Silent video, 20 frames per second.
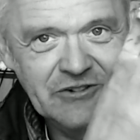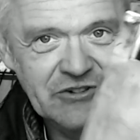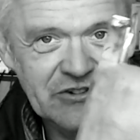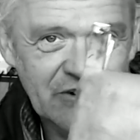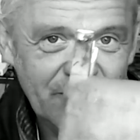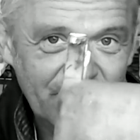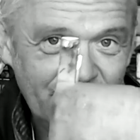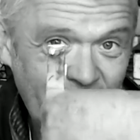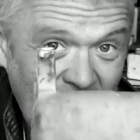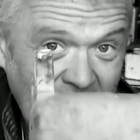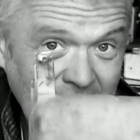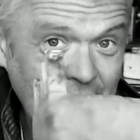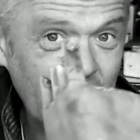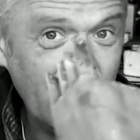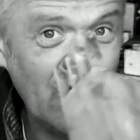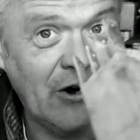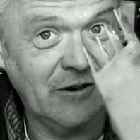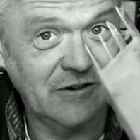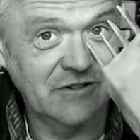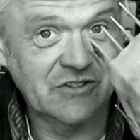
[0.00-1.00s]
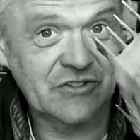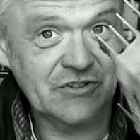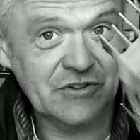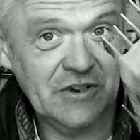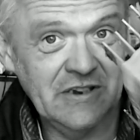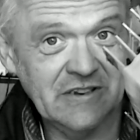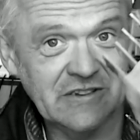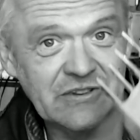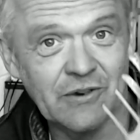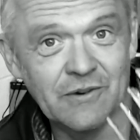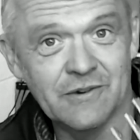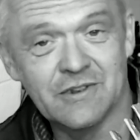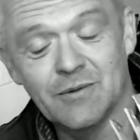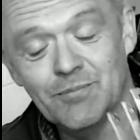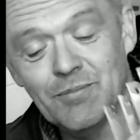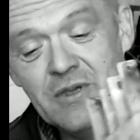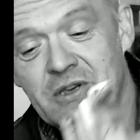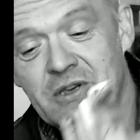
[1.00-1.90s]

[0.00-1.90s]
So five of those is going to be